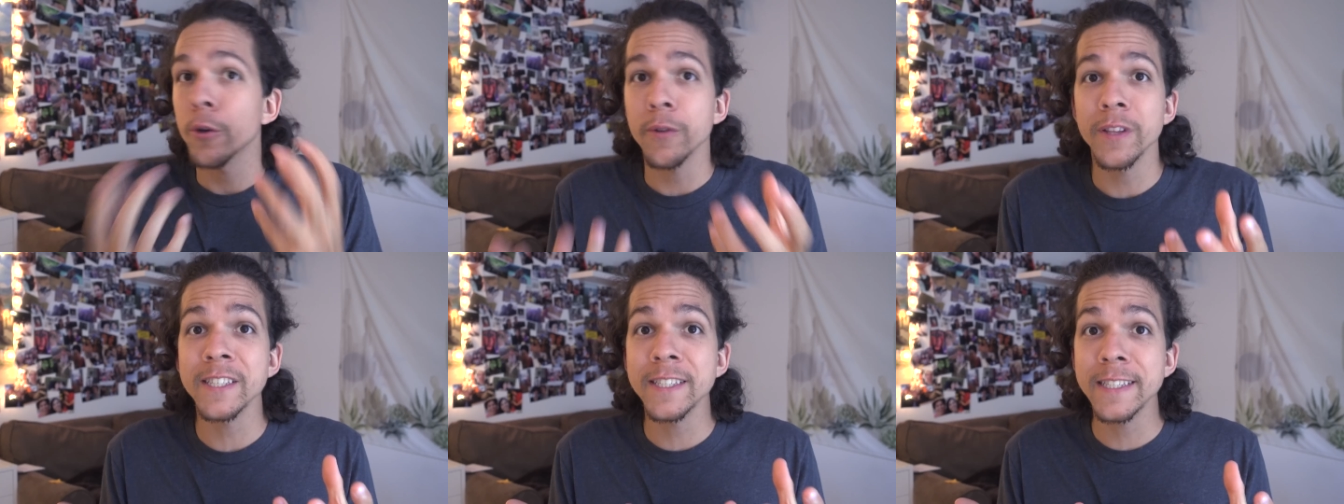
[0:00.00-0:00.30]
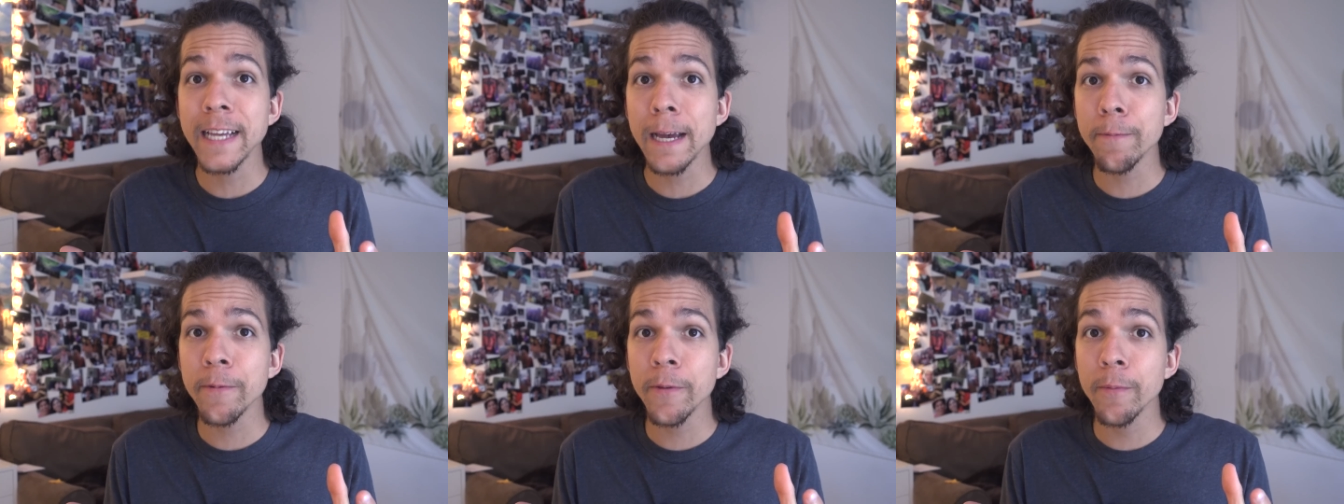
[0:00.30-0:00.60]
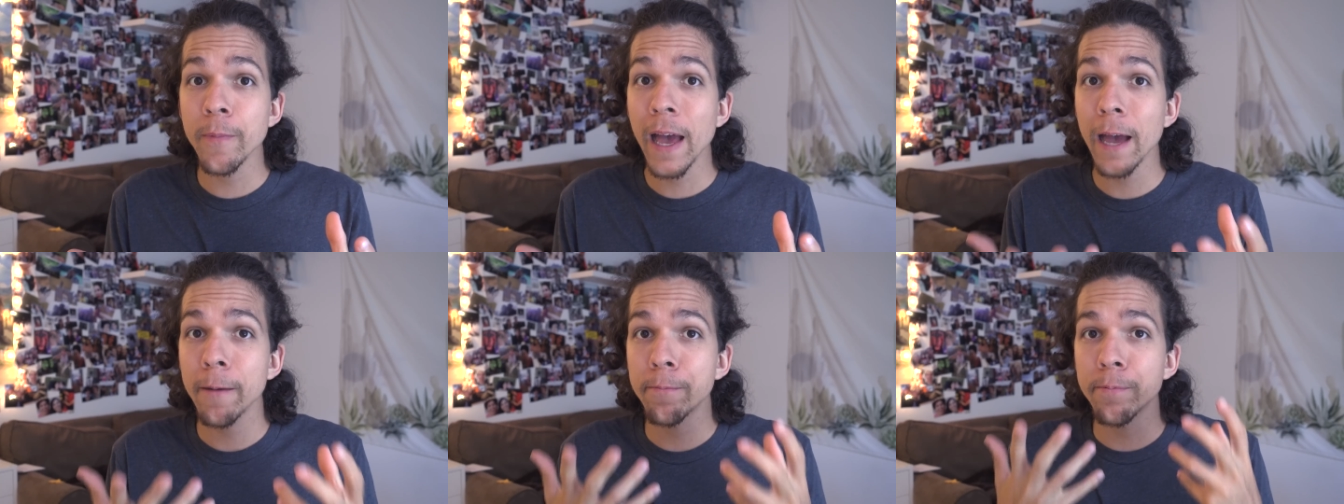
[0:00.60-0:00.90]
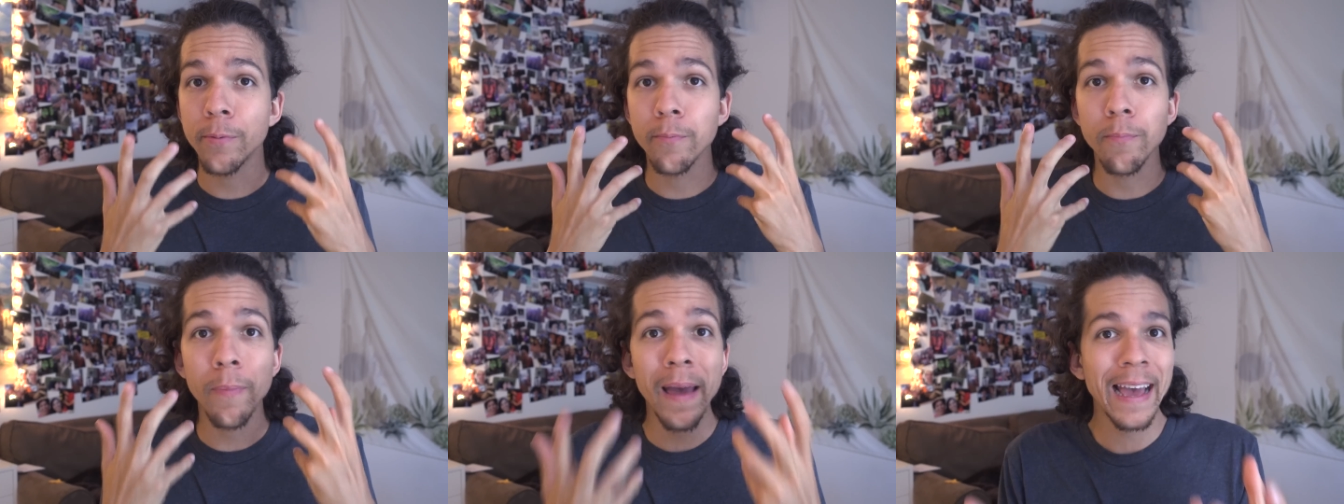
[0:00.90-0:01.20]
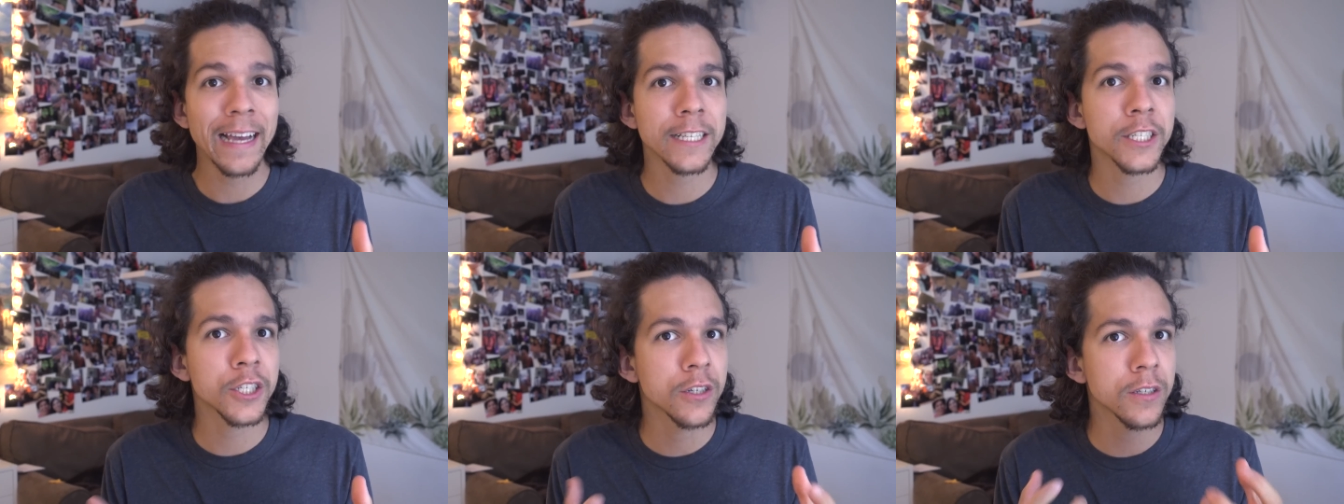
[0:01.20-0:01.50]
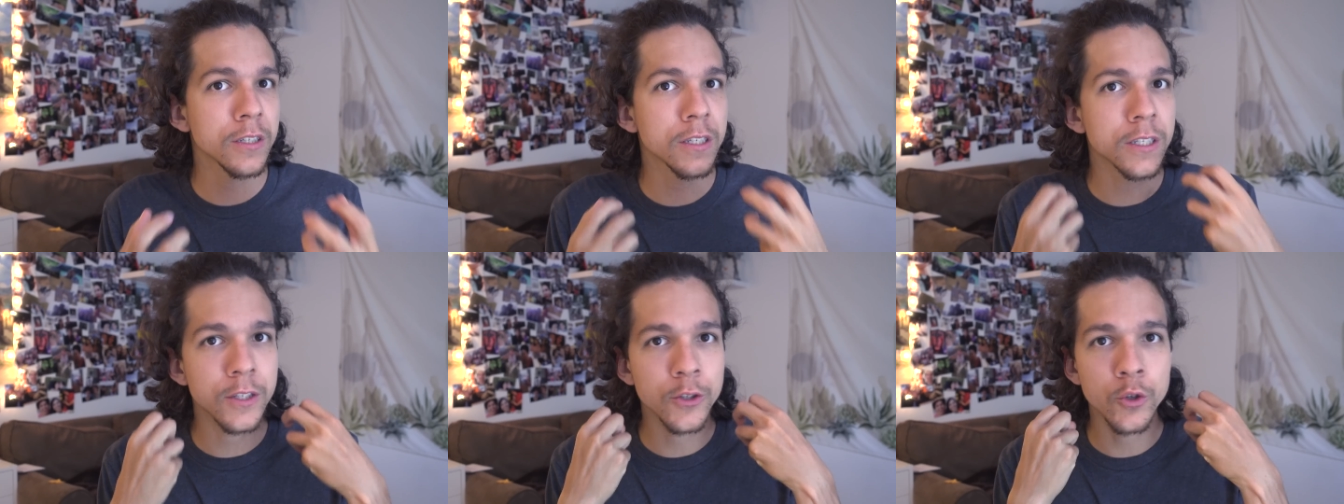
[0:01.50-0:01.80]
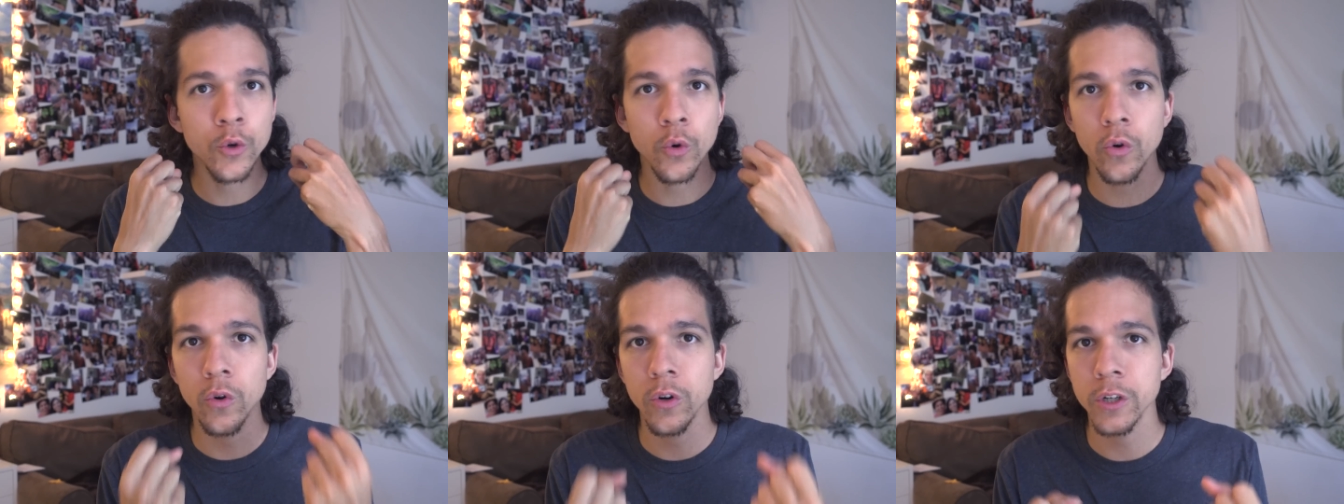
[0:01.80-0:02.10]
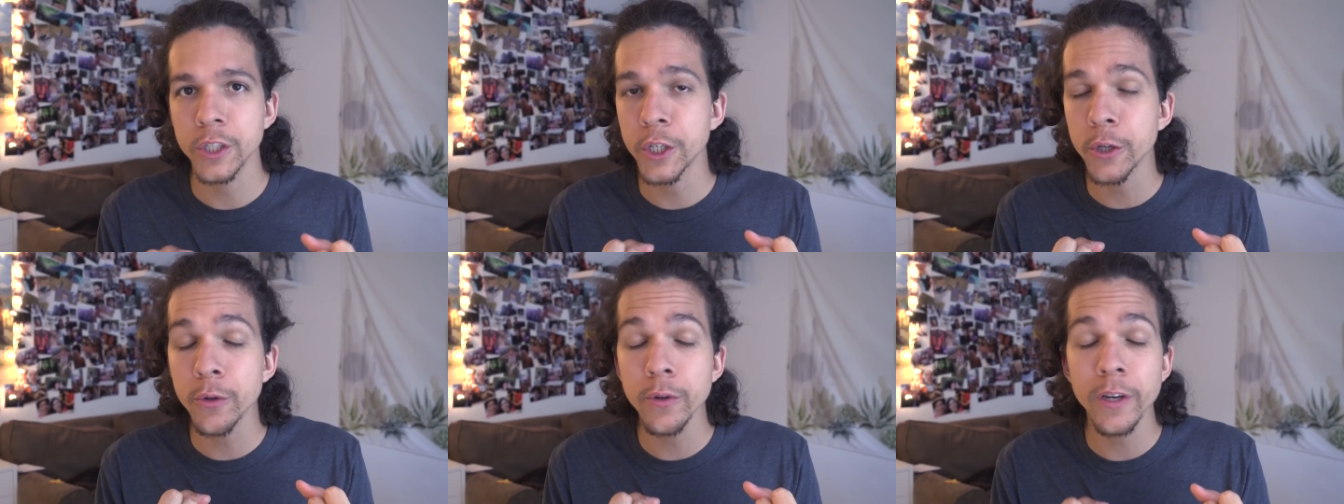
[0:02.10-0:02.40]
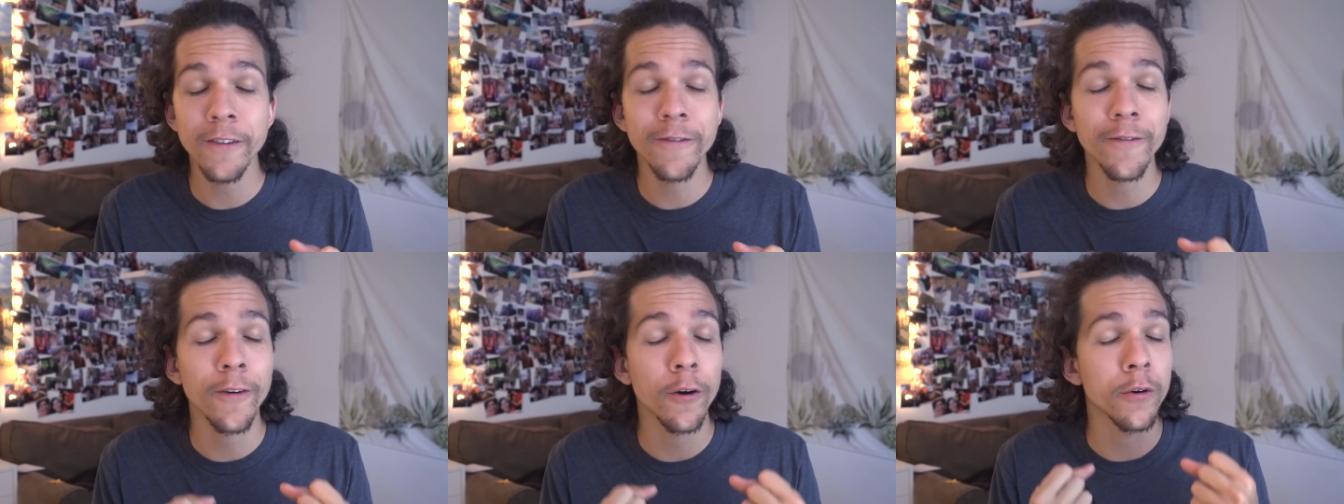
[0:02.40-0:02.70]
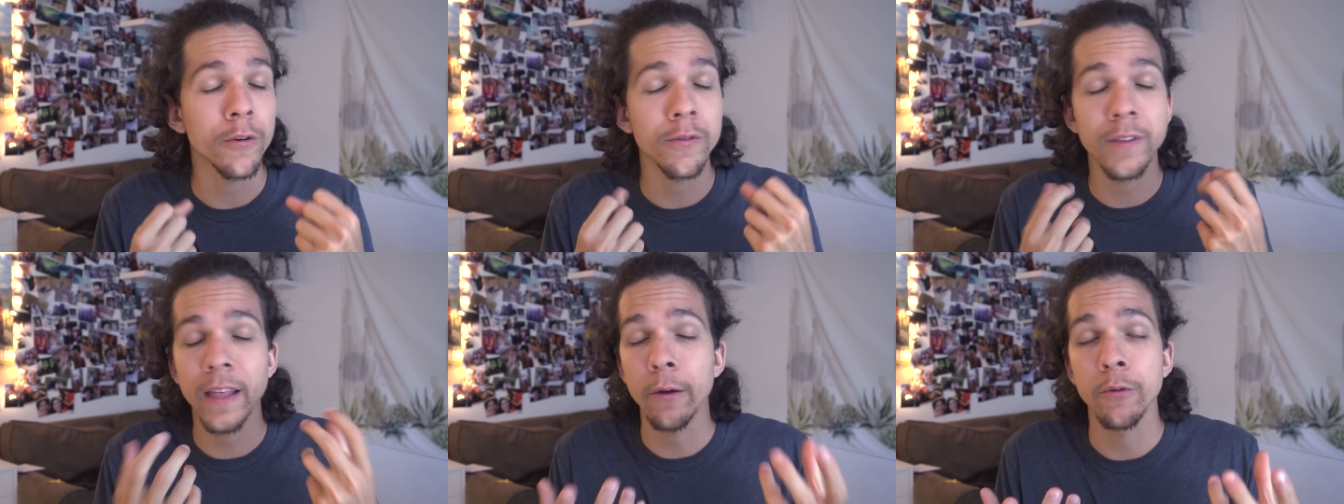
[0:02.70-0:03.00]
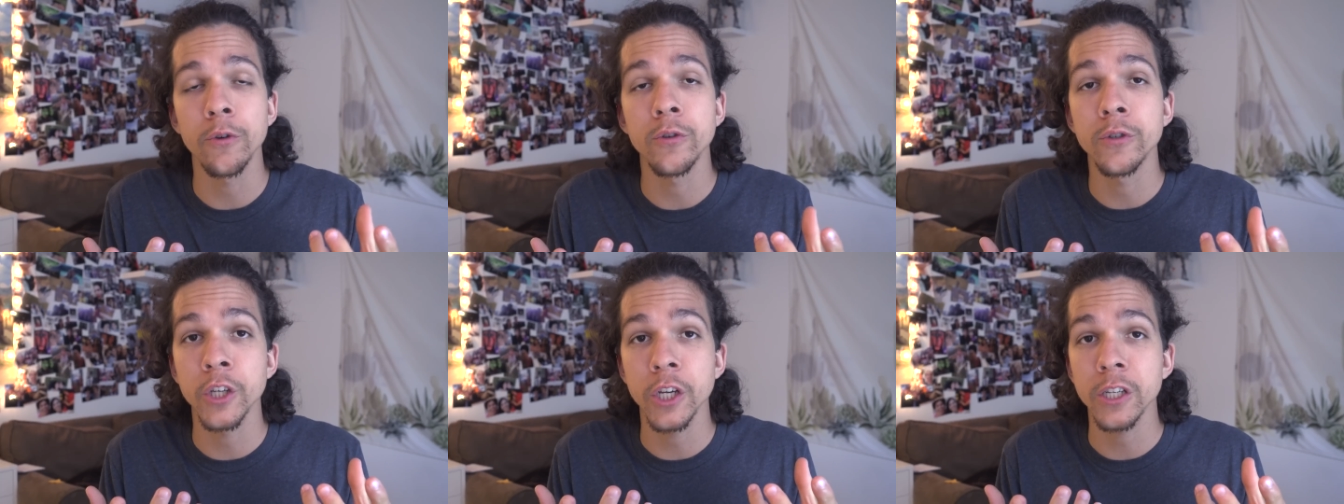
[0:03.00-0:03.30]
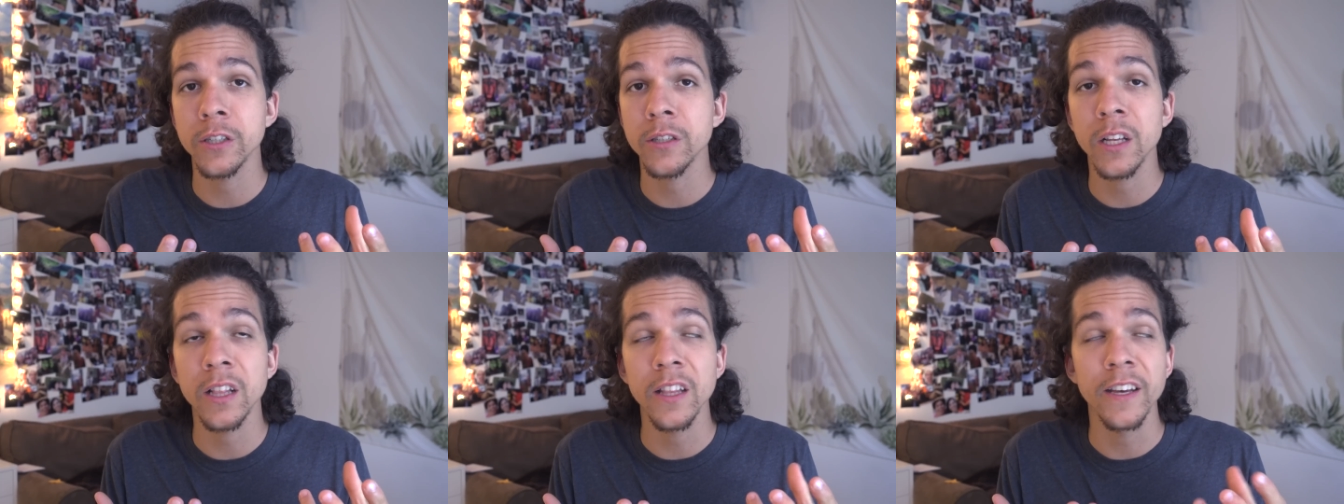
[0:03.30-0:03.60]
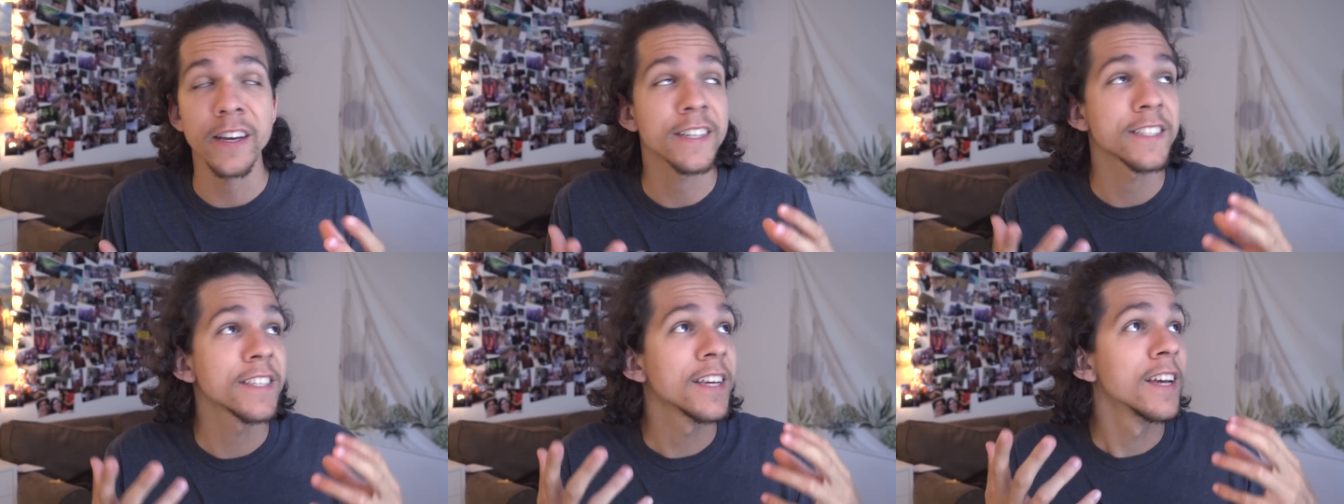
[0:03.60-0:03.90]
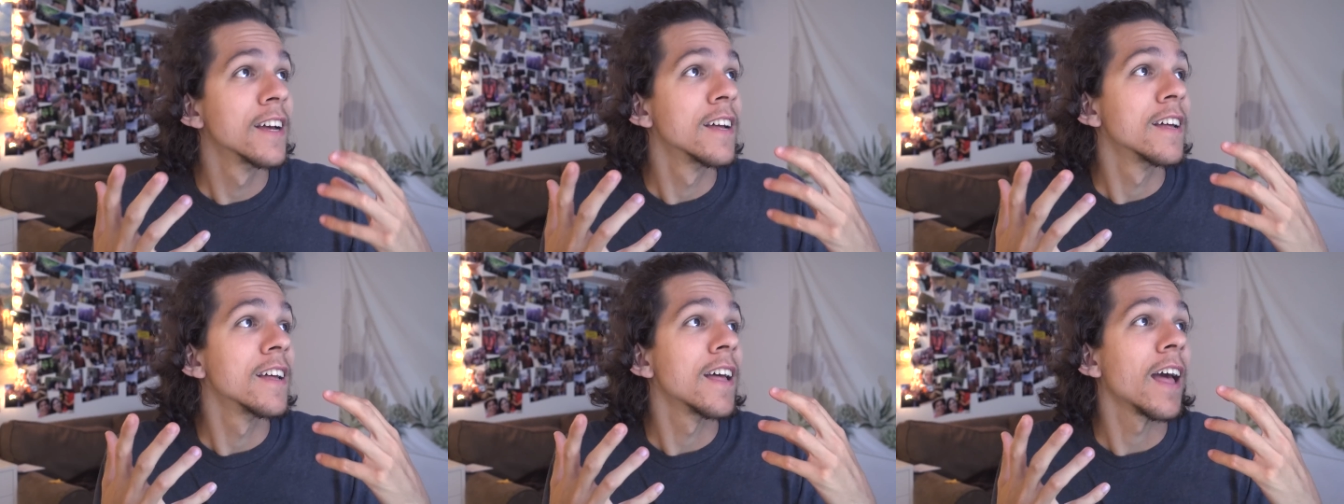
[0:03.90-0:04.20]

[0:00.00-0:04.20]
So this depth map matches your 2D photo that we just clicked,